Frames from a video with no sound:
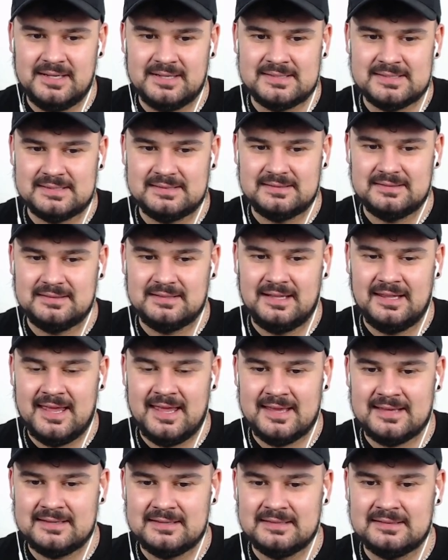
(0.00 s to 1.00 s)
Let's
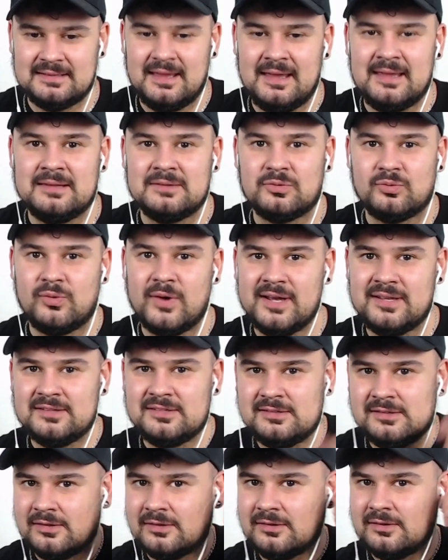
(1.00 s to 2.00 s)
like it and
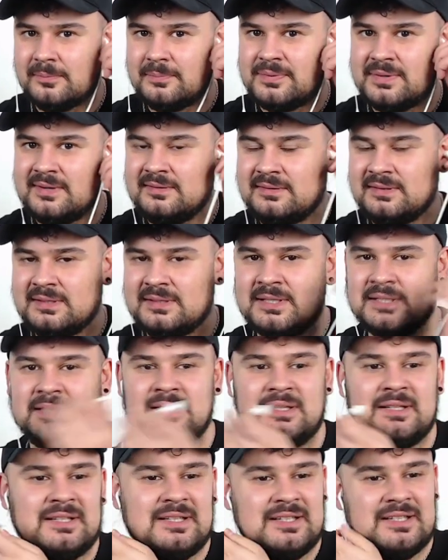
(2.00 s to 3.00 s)
write your opinion.